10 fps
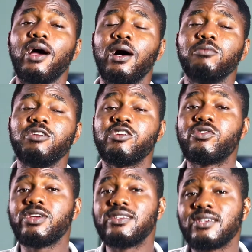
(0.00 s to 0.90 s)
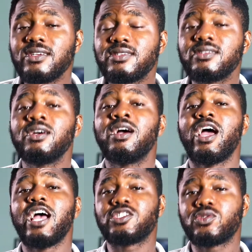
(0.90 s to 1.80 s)
increases
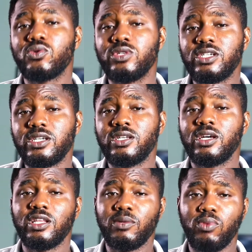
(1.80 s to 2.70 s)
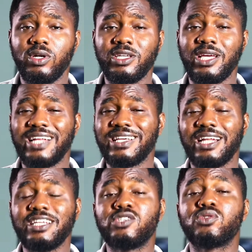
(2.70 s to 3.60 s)
estrogen in the body and can
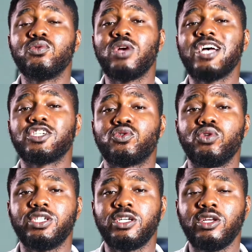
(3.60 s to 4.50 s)
lead to estrogen